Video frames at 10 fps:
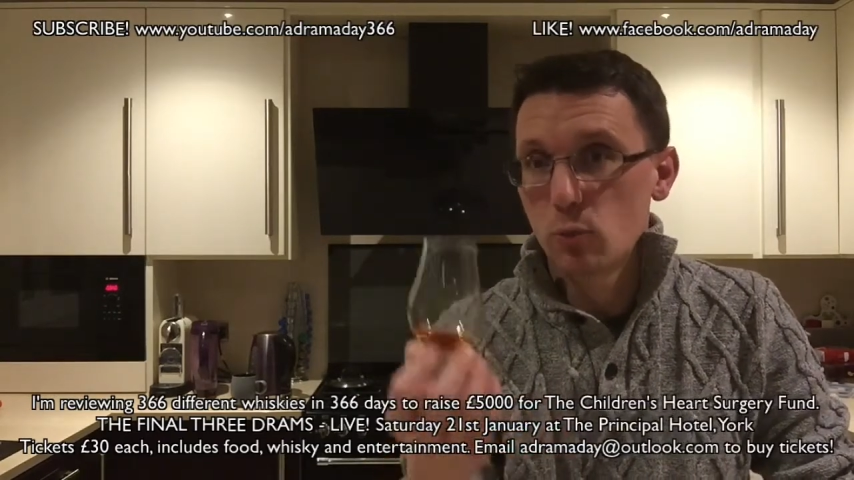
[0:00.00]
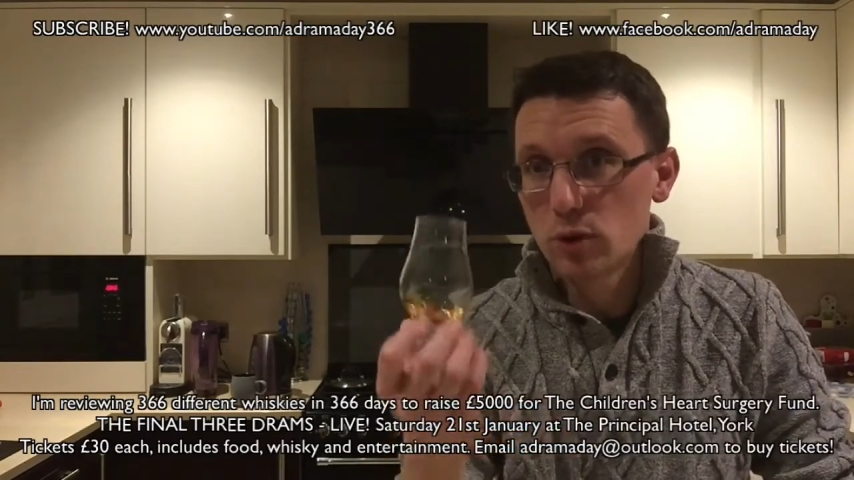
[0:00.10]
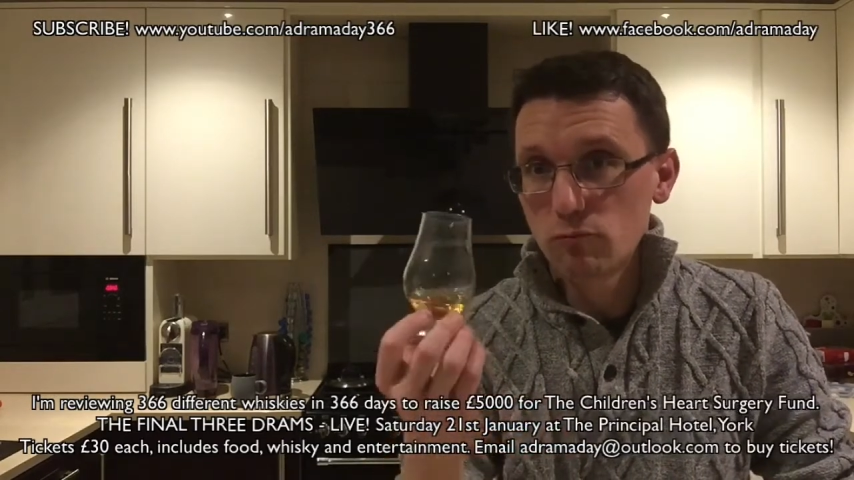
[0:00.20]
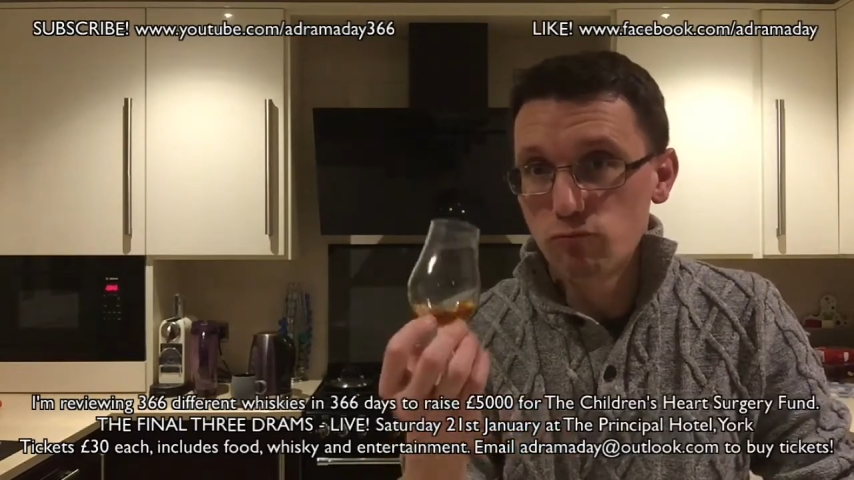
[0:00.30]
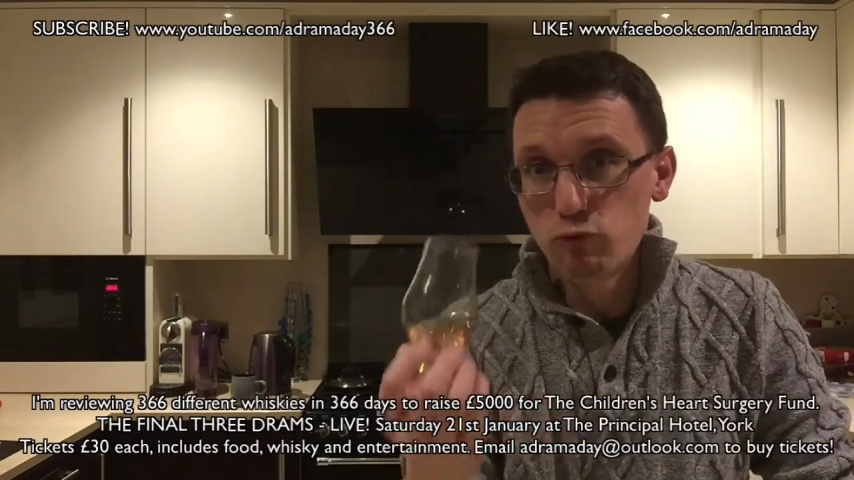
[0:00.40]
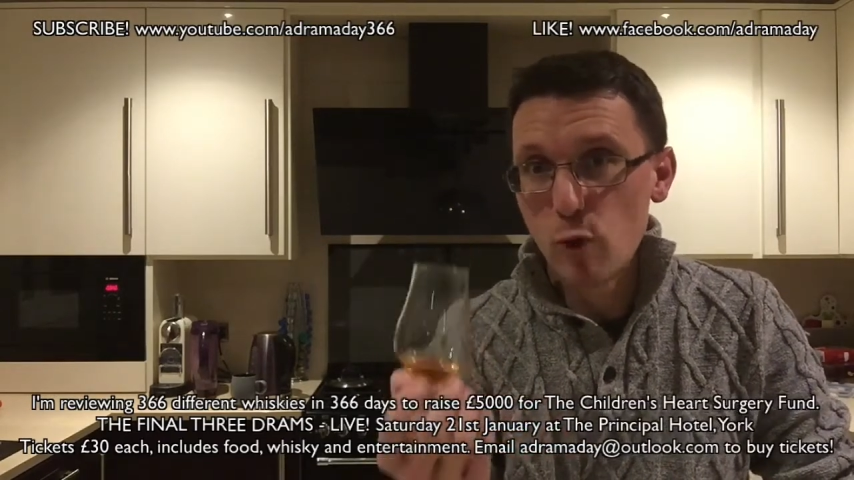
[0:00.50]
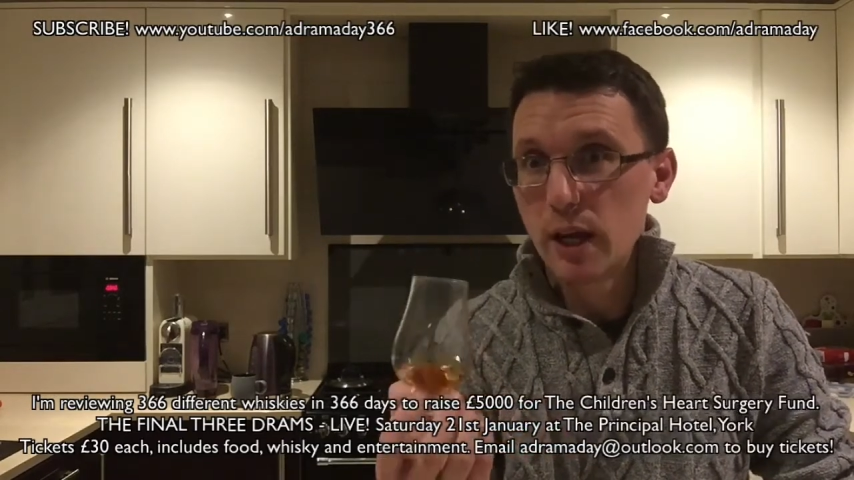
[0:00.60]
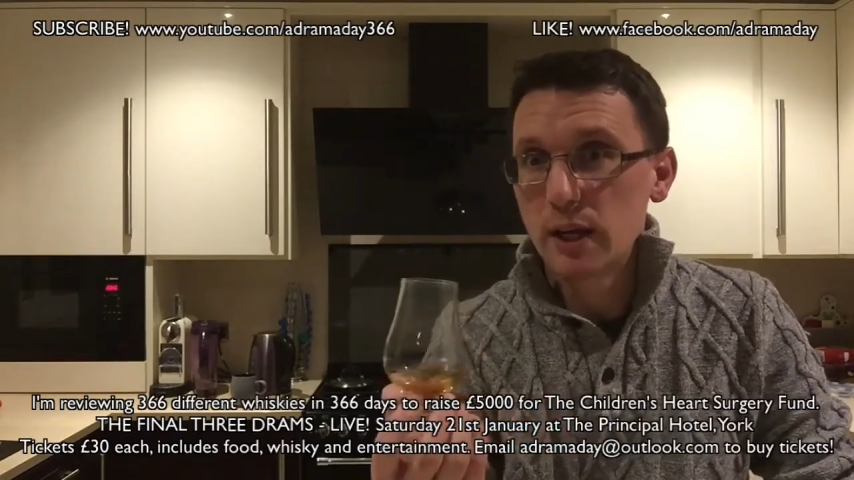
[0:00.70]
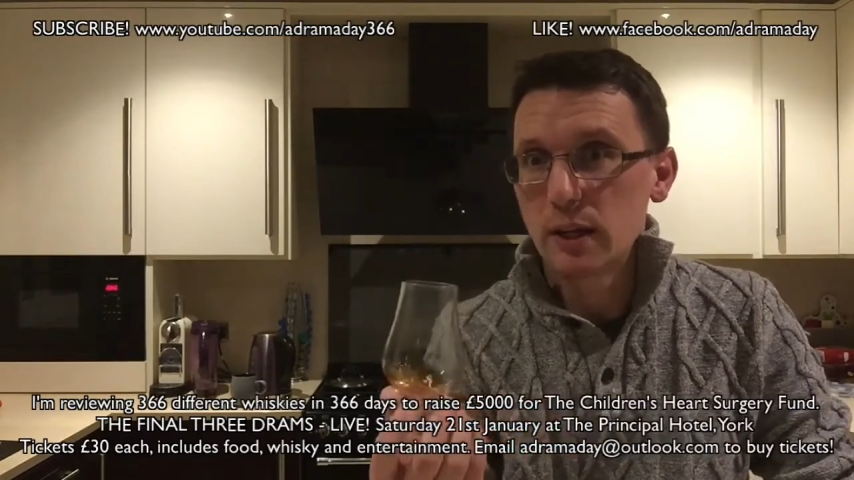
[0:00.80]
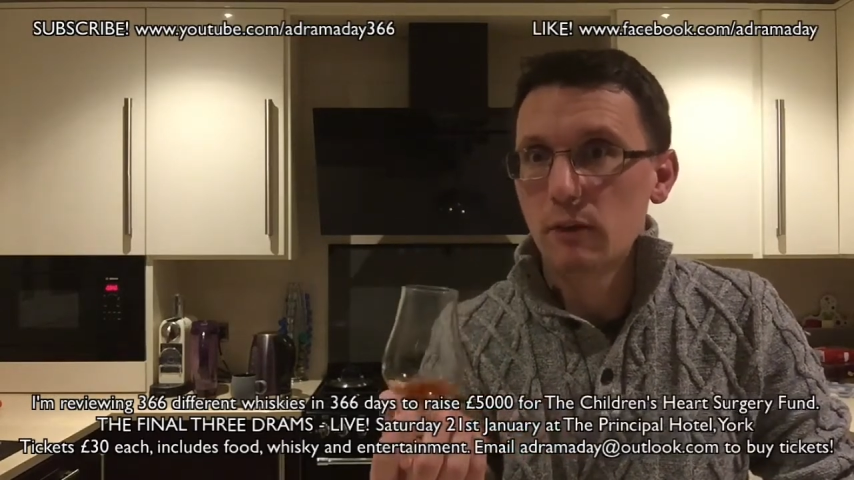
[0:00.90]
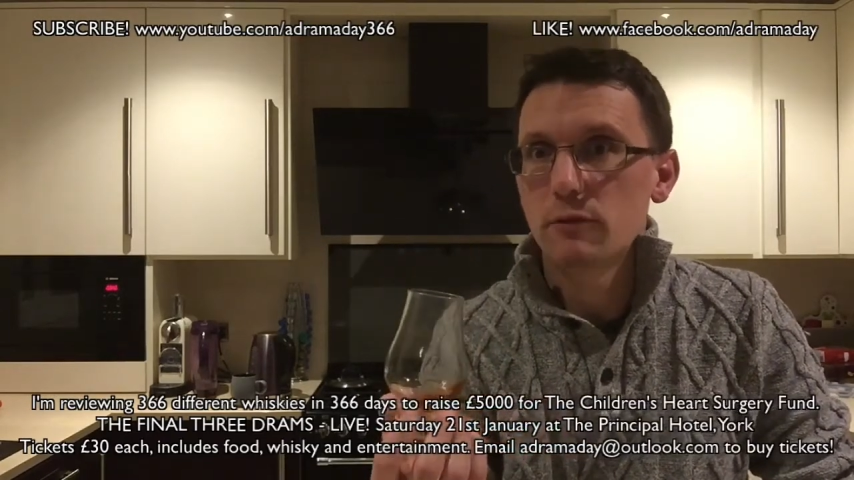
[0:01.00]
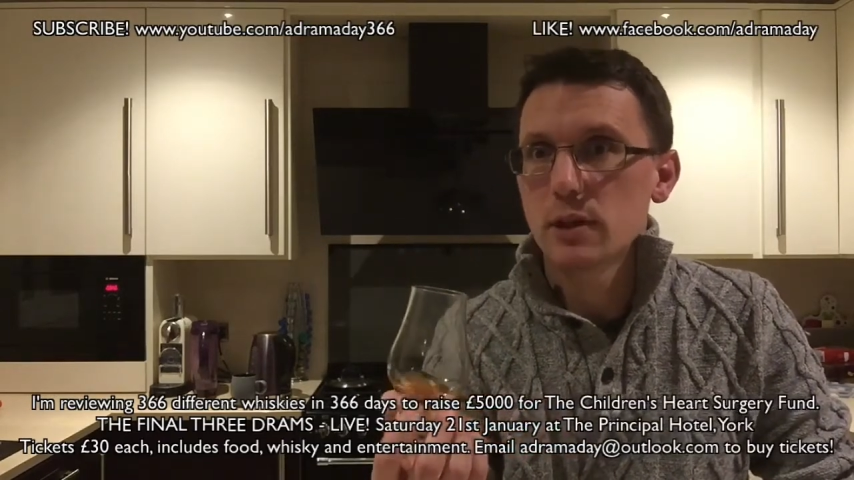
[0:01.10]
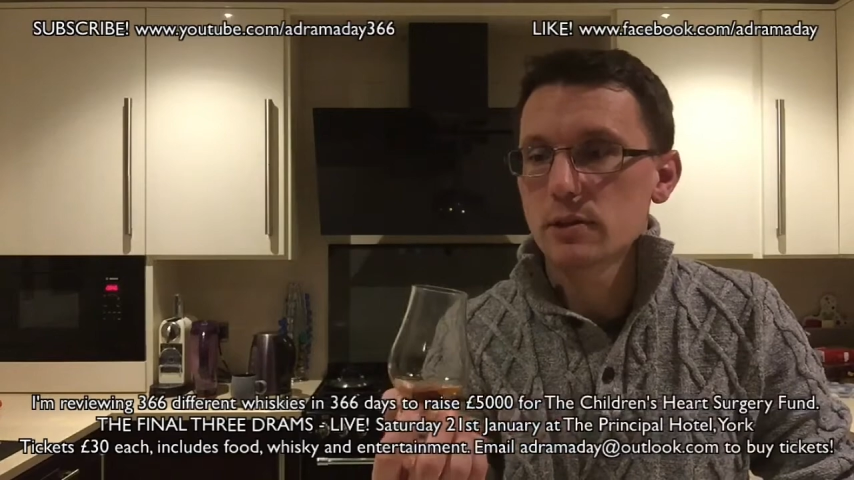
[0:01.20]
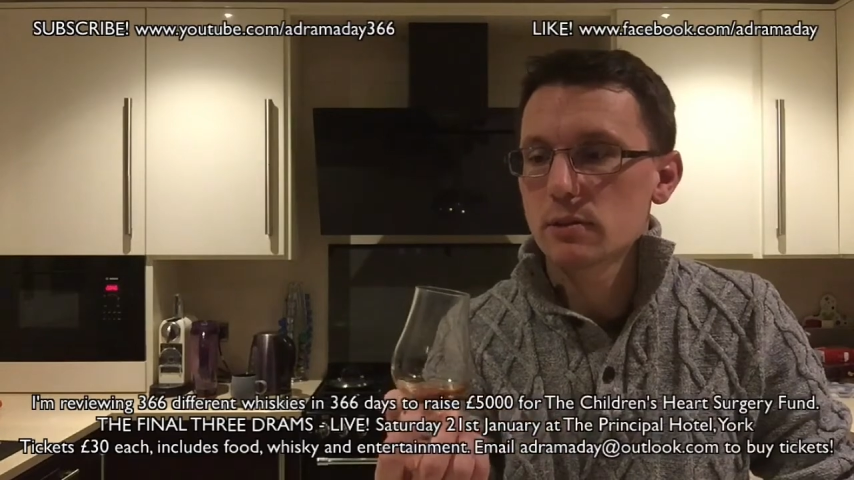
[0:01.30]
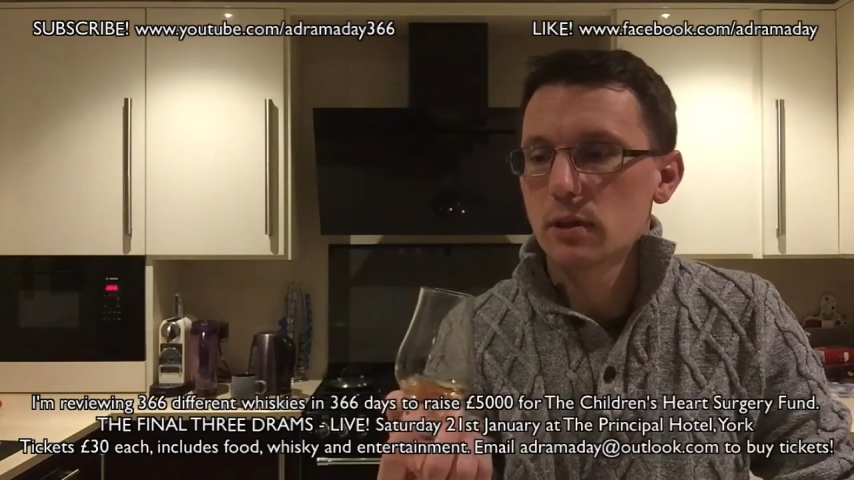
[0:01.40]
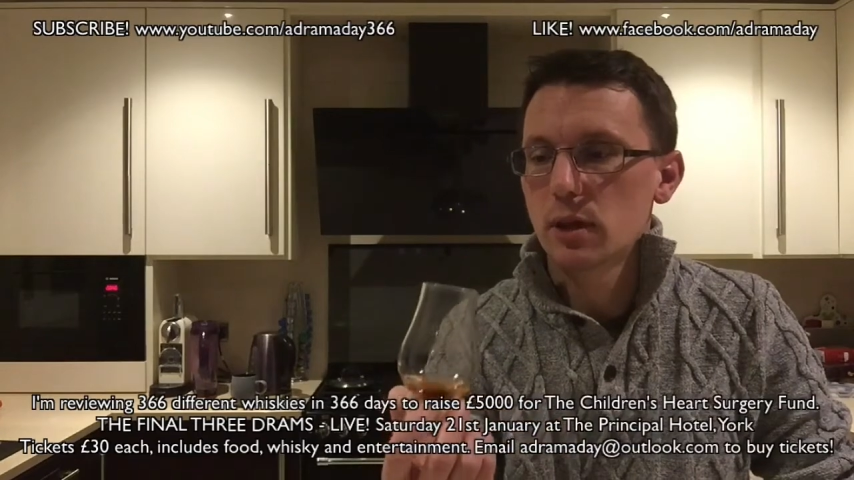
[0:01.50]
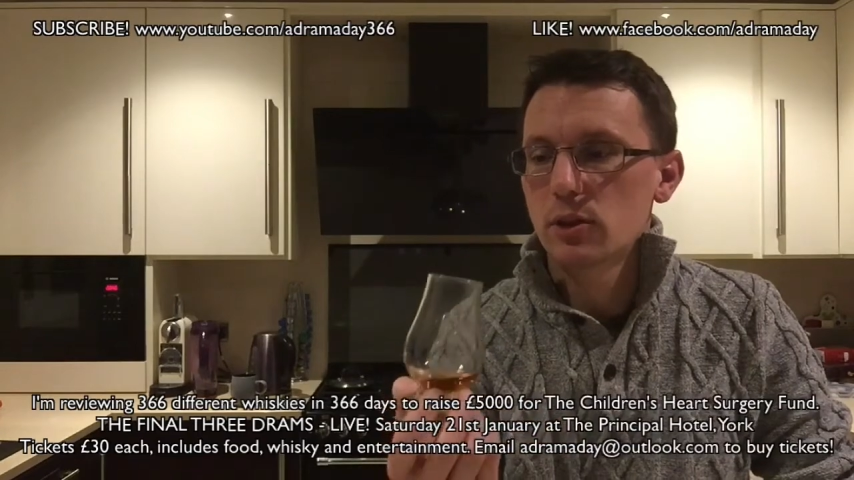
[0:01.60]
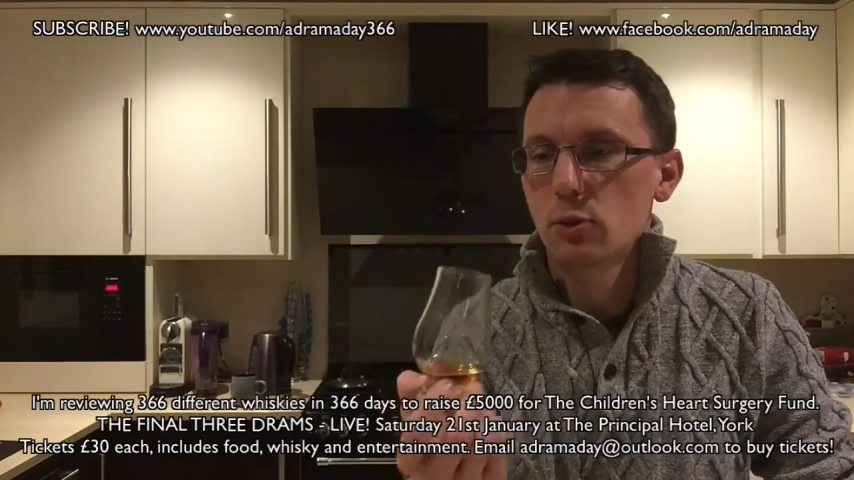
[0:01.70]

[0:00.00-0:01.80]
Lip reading: would really love this,